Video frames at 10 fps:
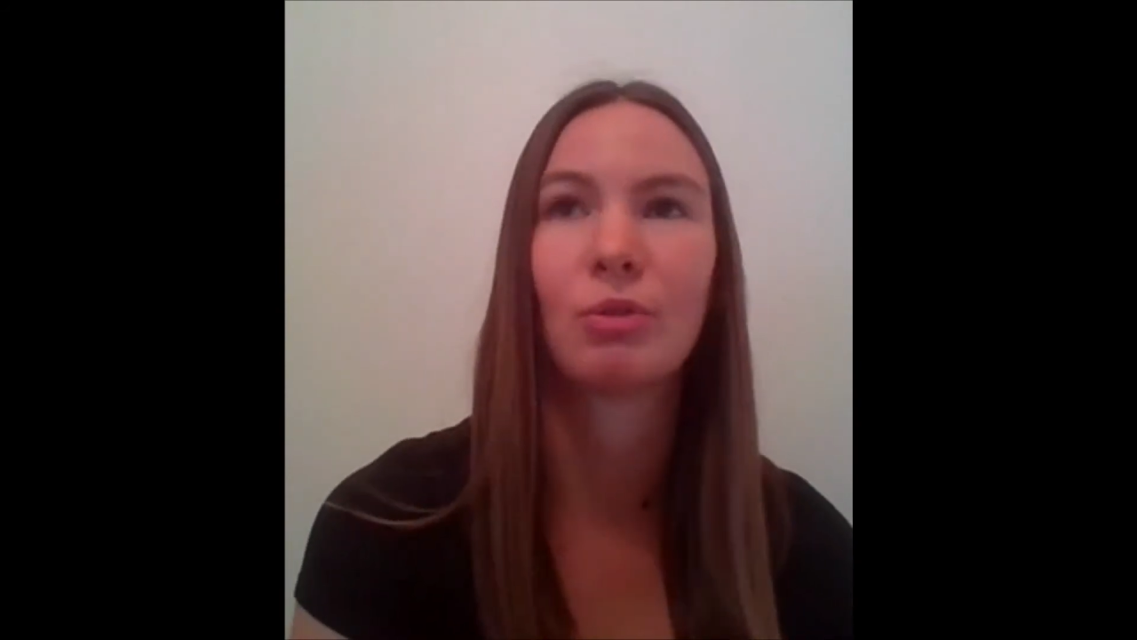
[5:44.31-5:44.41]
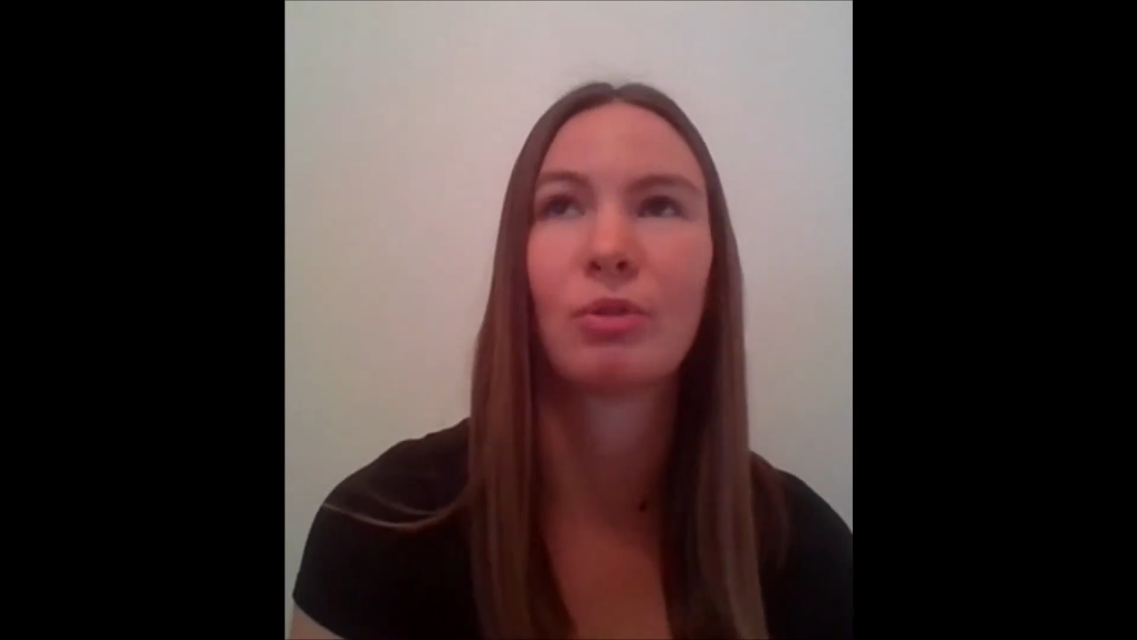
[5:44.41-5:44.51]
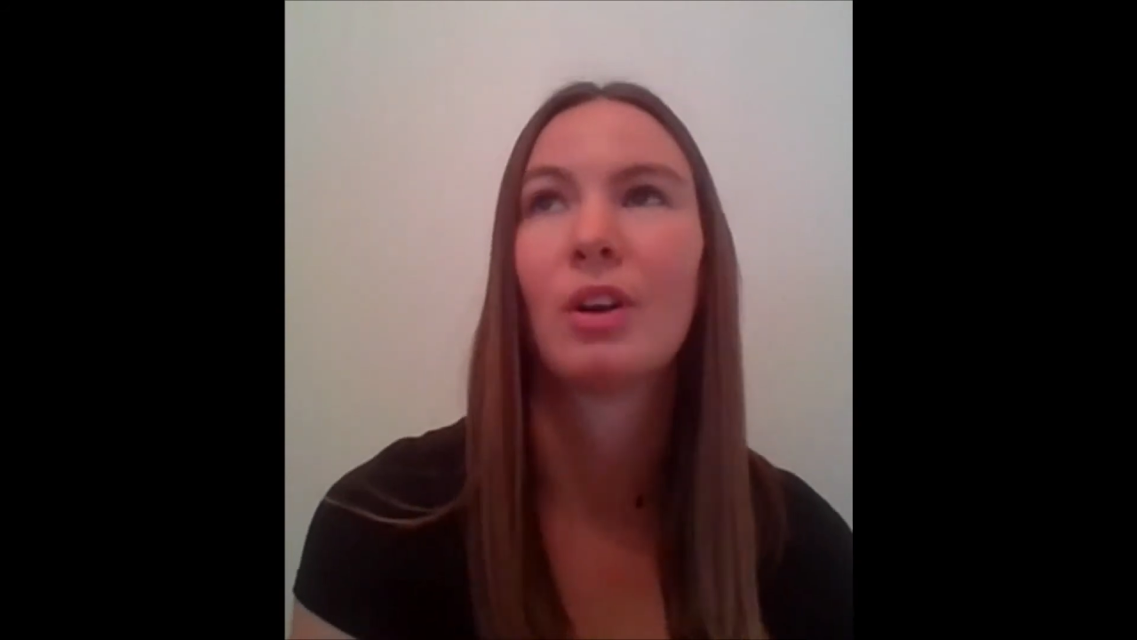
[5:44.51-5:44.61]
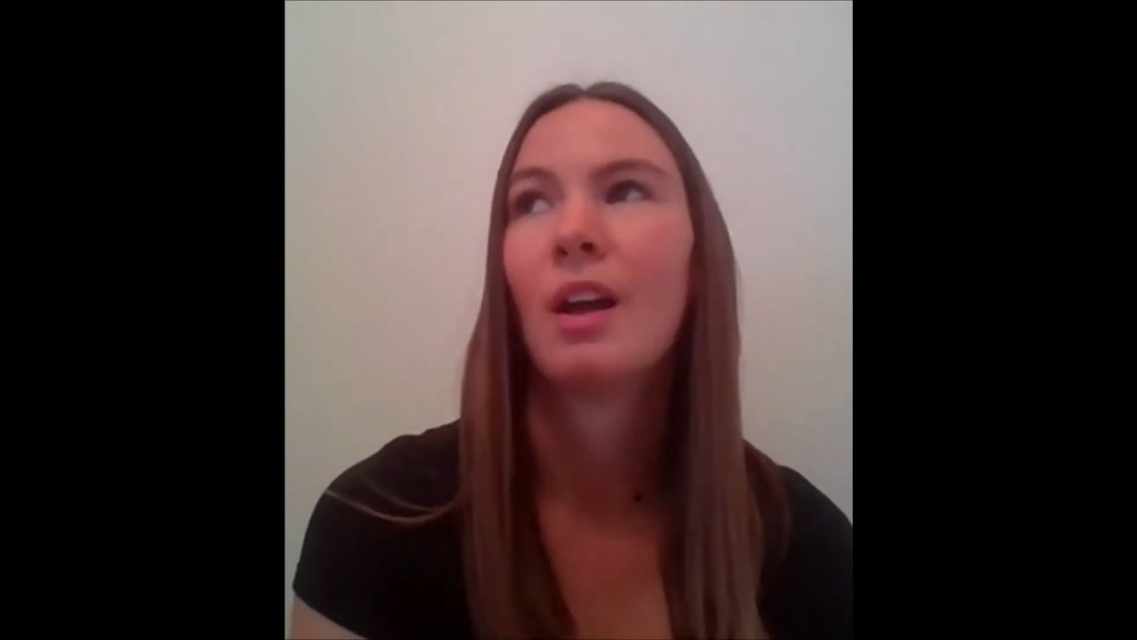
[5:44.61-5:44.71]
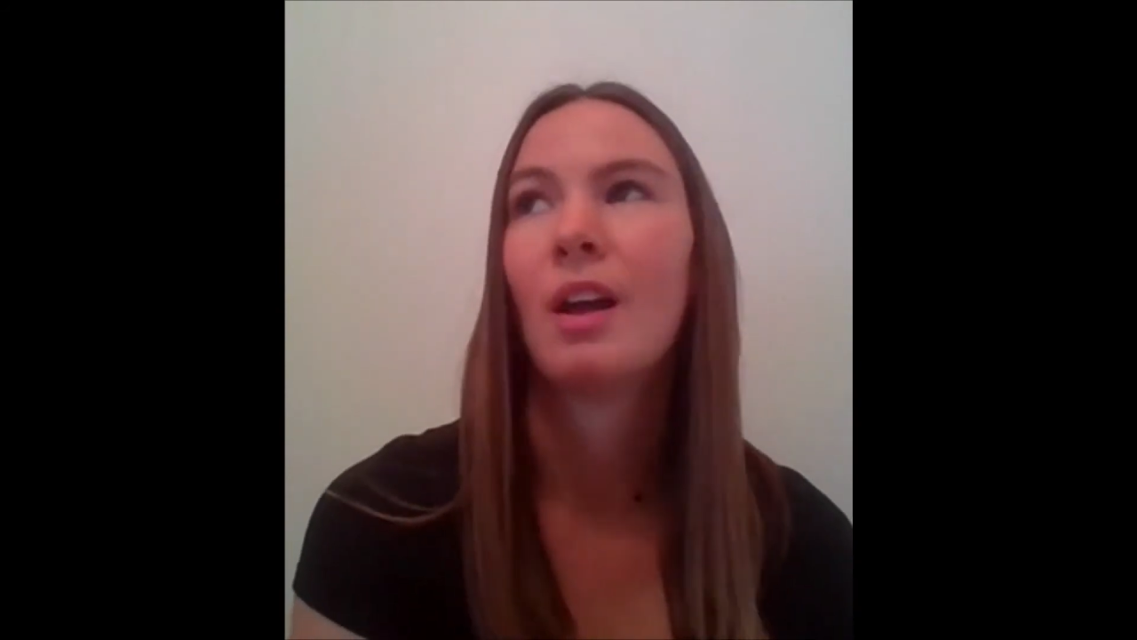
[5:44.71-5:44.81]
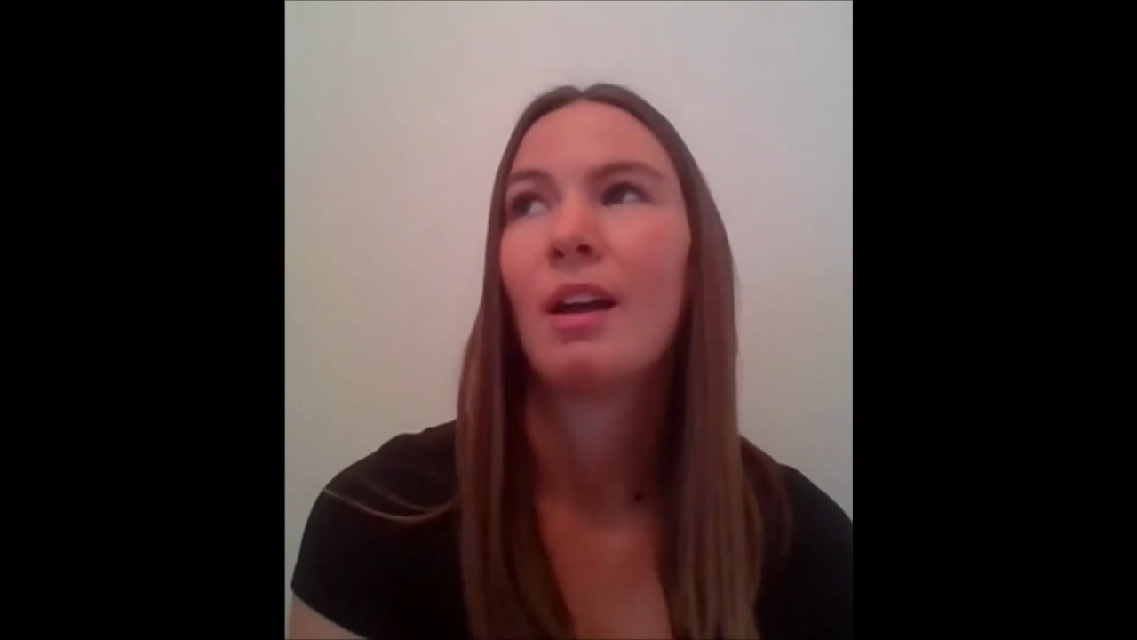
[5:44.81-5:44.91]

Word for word: or